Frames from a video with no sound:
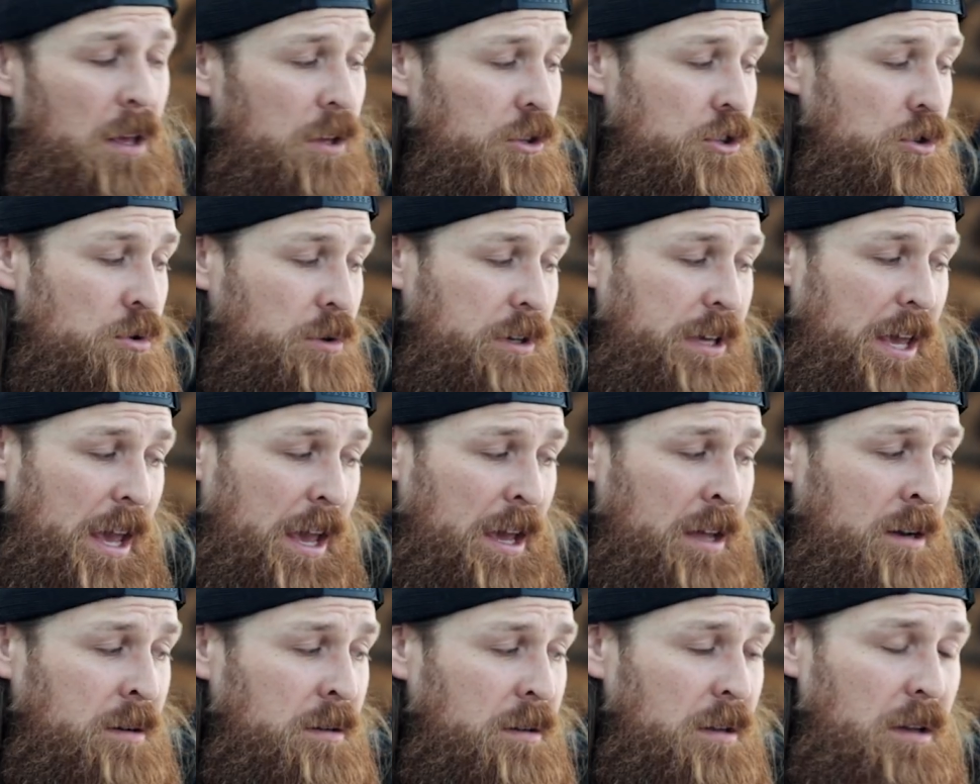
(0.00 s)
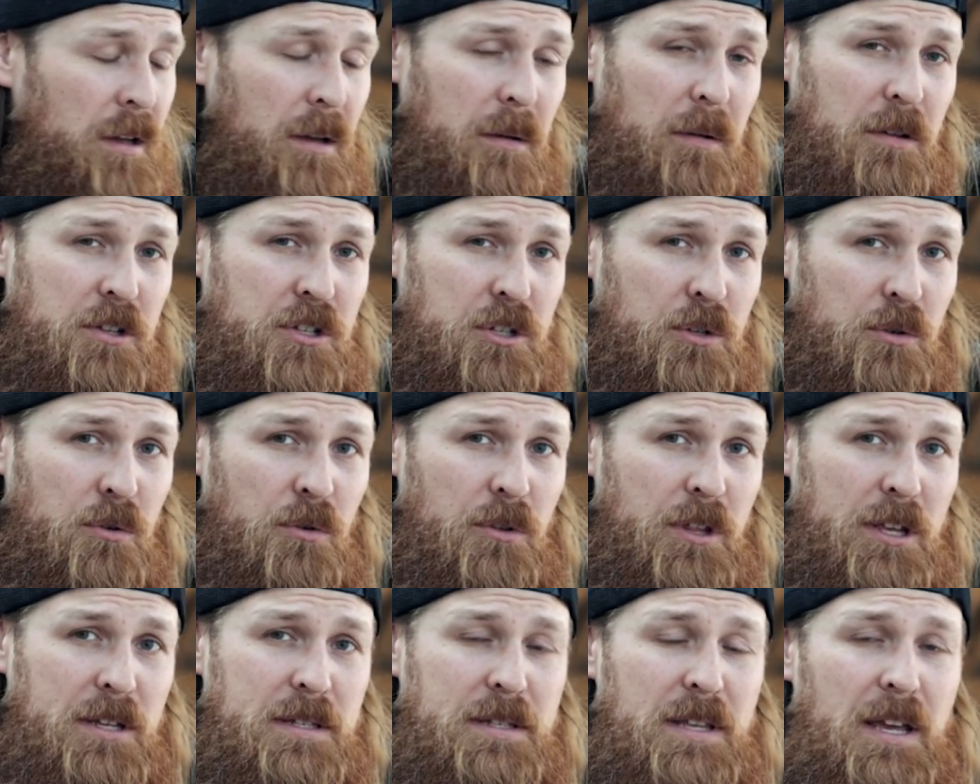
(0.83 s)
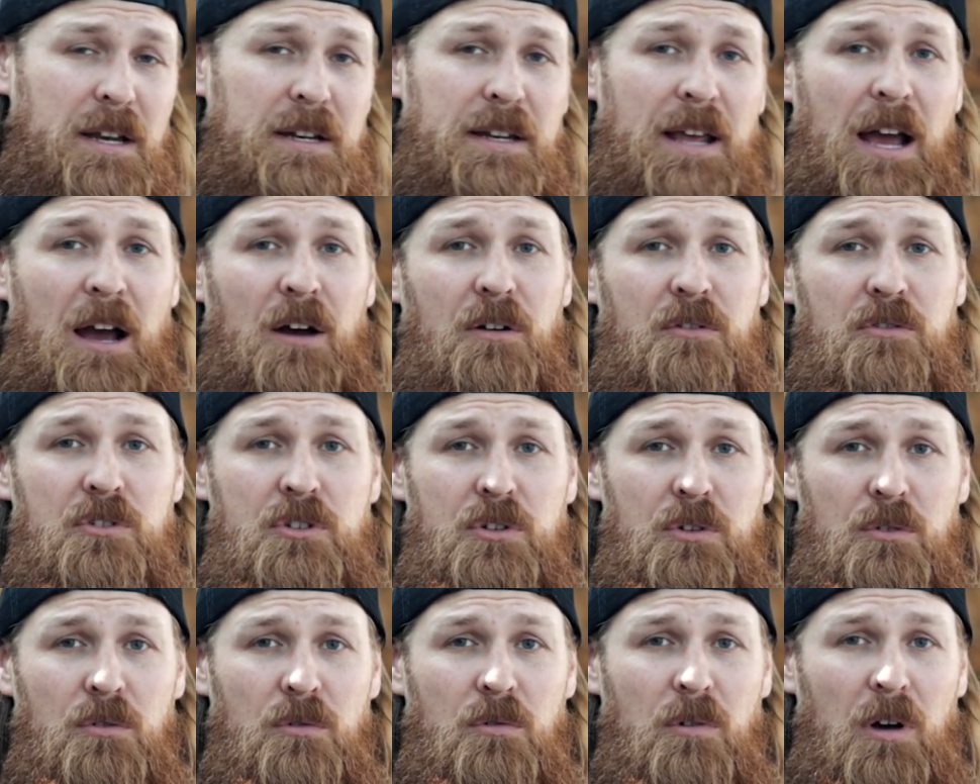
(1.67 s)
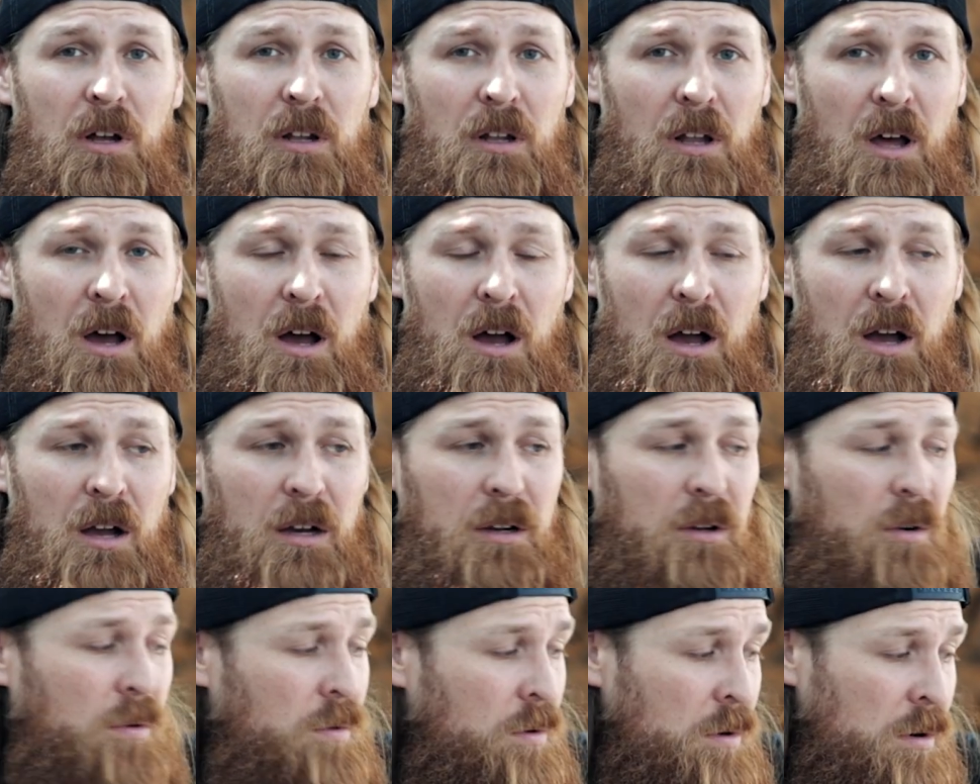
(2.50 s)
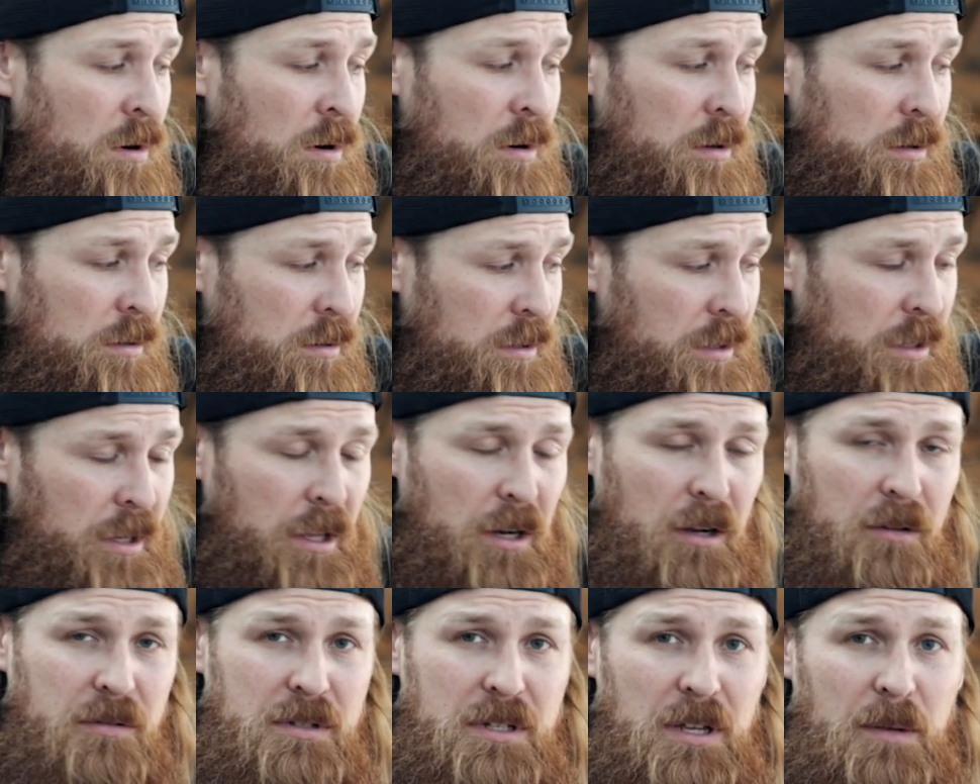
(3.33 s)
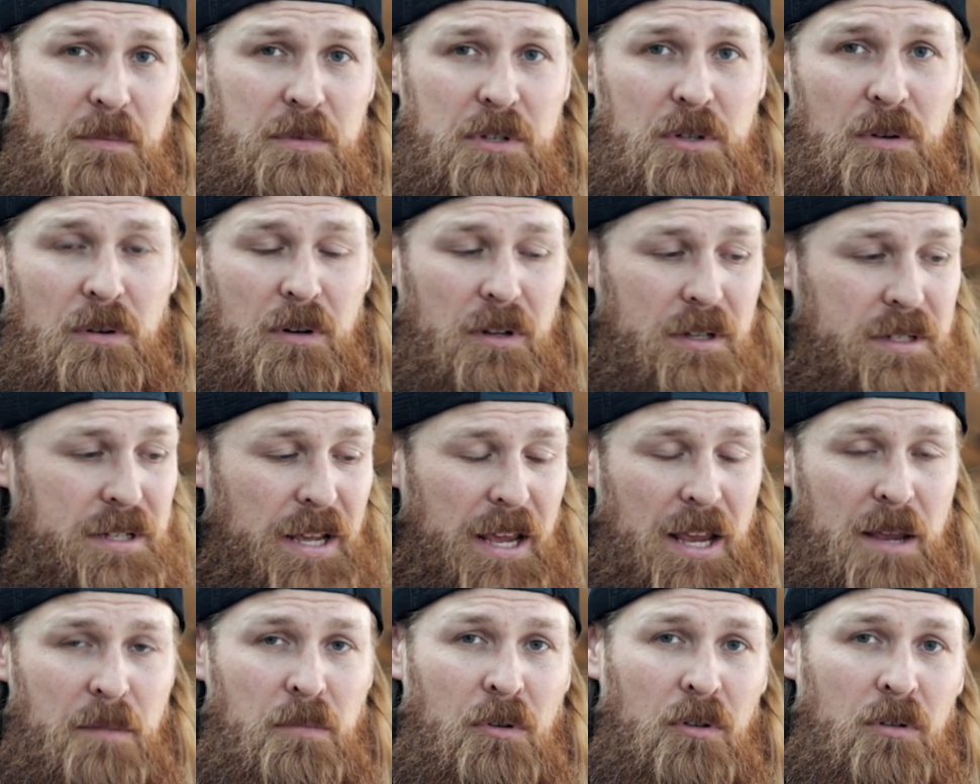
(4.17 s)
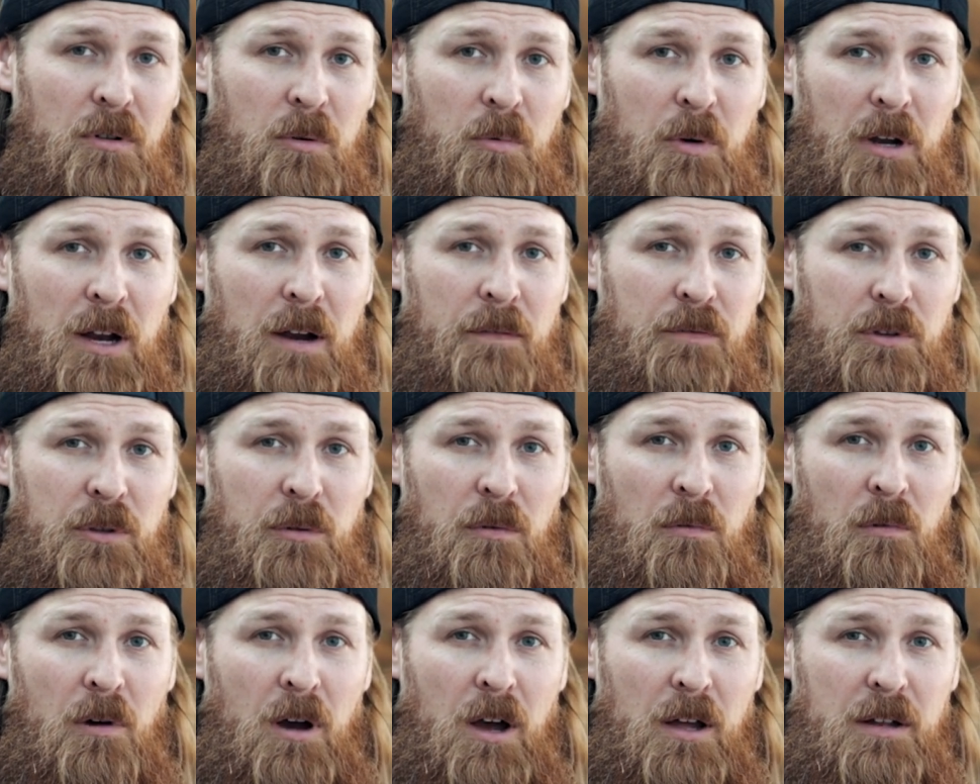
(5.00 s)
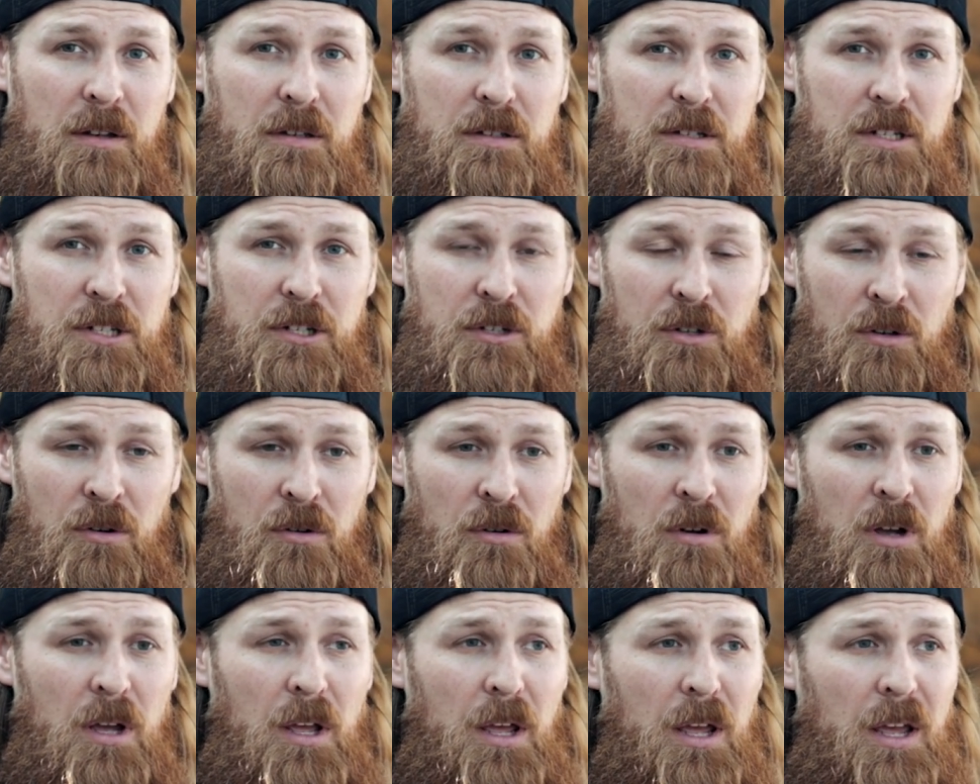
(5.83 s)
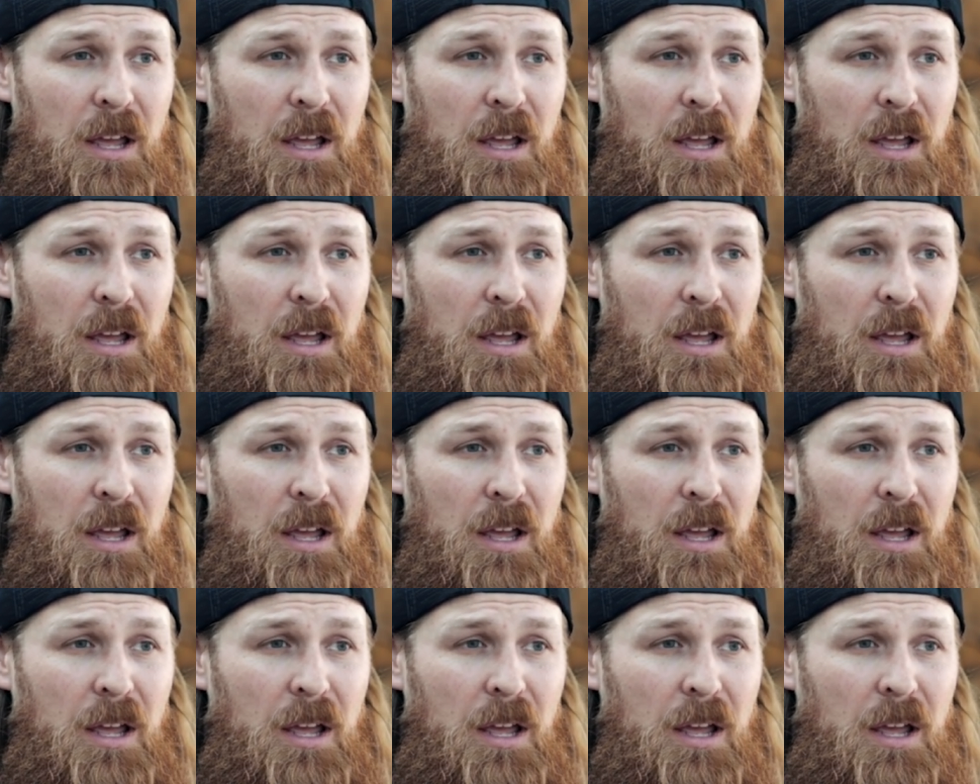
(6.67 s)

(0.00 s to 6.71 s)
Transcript: You can screw this thing down to a log or, you know, some sort of table or whatever you want to do.